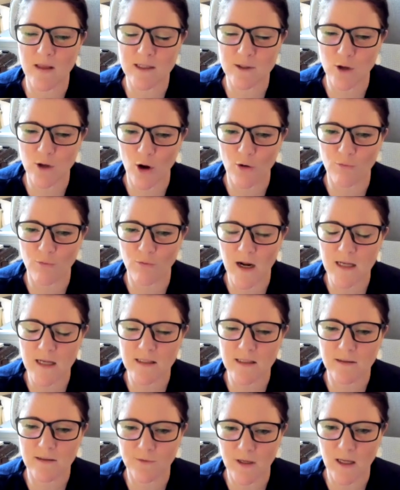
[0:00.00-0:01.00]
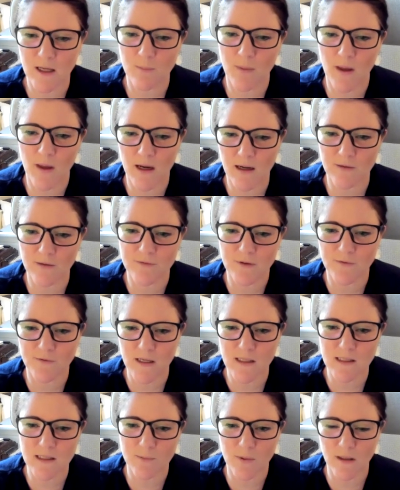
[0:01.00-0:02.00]
no reason for competitive
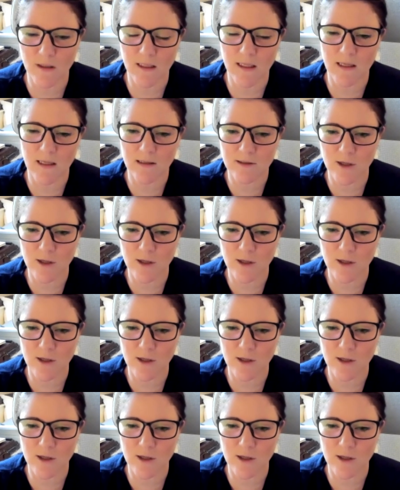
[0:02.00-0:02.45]
defensibility,